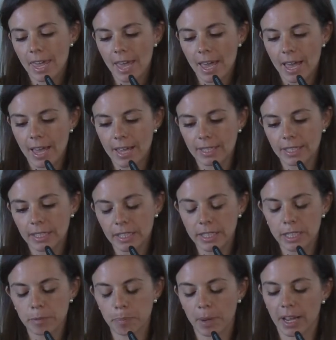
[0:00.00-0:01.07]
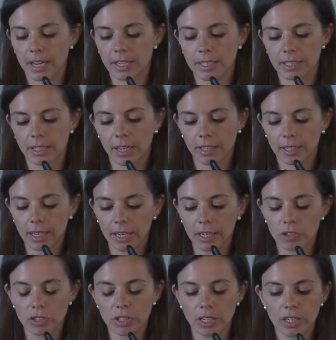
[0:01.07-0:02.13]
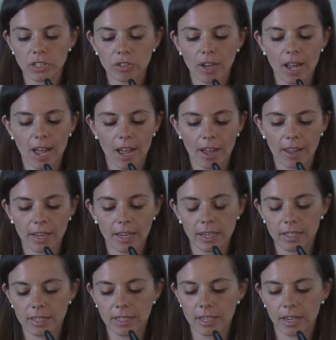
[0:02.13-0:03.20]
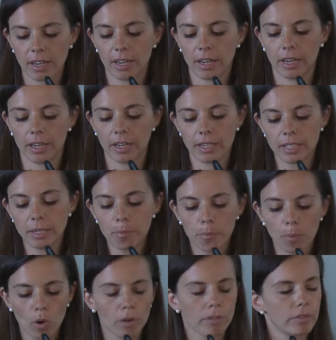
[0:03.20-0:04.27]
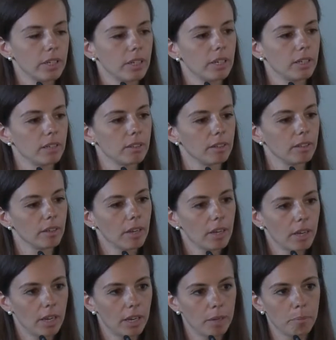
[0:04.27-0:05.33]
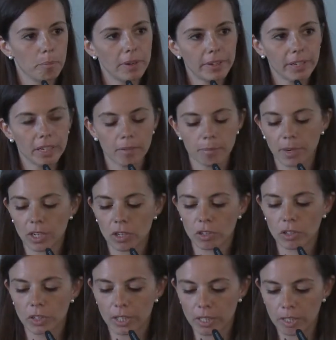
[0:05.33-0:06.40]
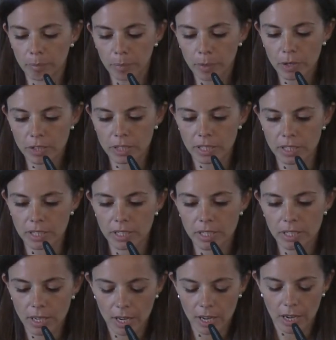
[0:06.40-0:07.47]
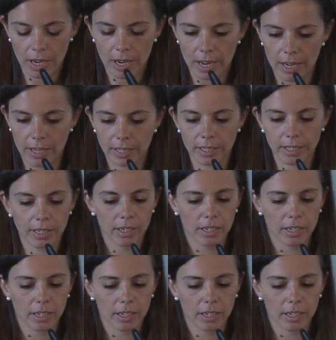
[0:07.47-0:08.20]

And despite N-glycosylation is involved in very biological processes like